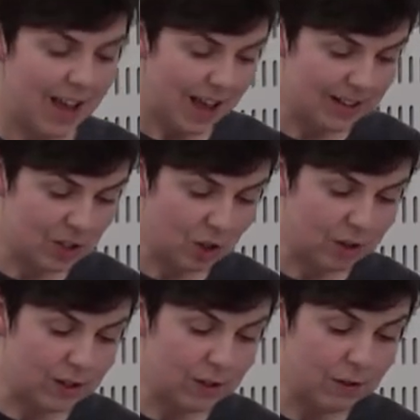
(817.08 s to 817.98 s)
and
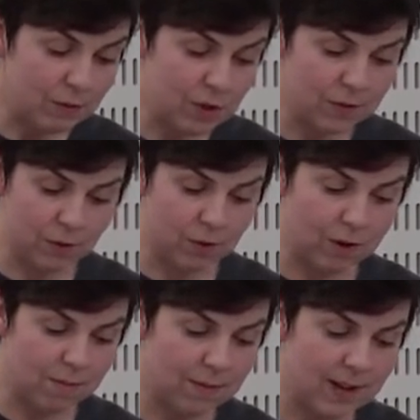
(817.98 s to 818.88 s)
Scotland's Futures
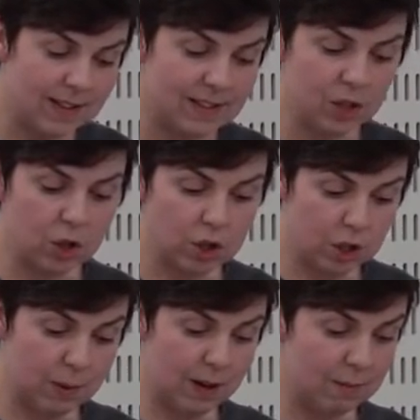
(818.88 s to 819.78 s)
Forum is the
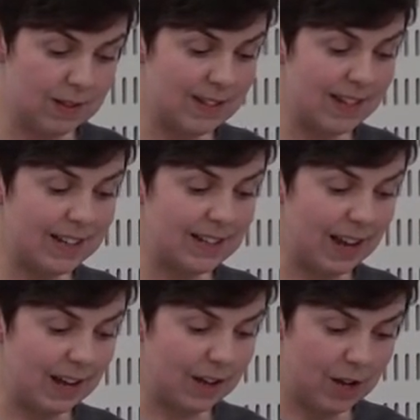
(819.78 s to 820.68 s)
Scottish Parliament's think
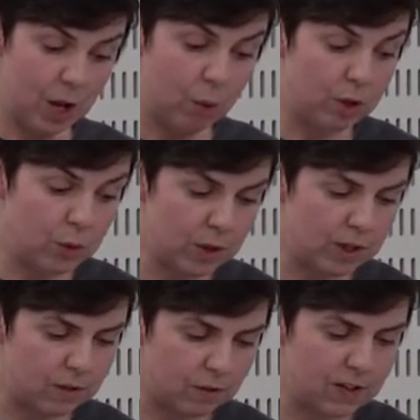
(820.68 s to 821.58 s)
tank, which
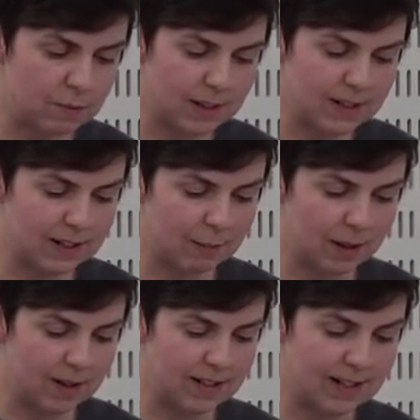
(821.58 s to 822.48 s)
works across political
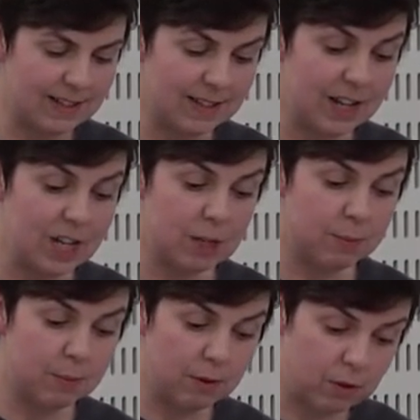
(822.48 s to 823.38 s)
parties to
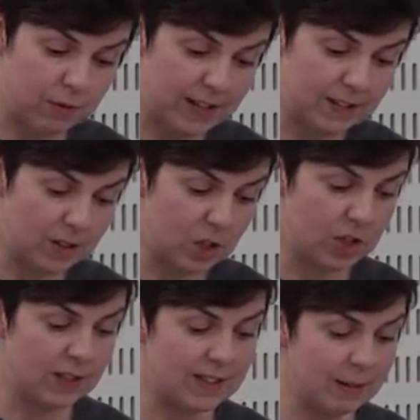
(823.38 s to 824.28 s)
promote research
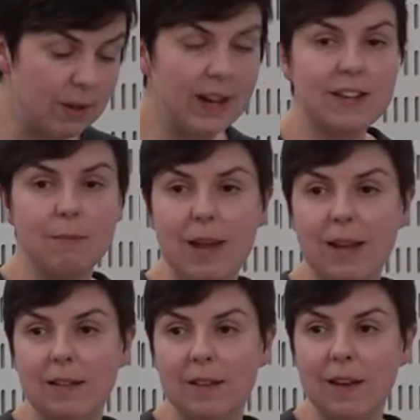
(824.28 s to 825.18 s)
and stimulate
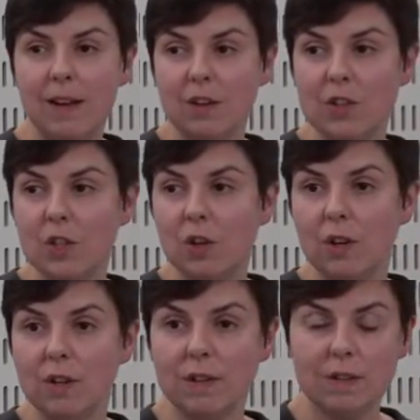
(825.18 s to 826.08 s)
debate on
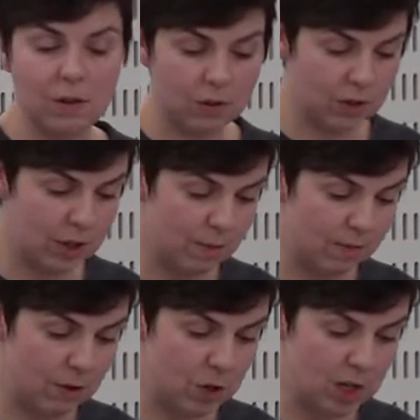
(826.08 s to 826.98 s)
Scotland's long-term
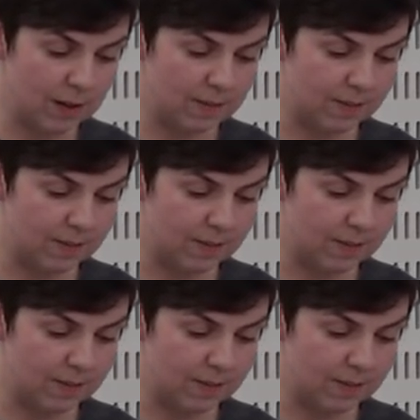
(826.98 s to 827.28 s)
future.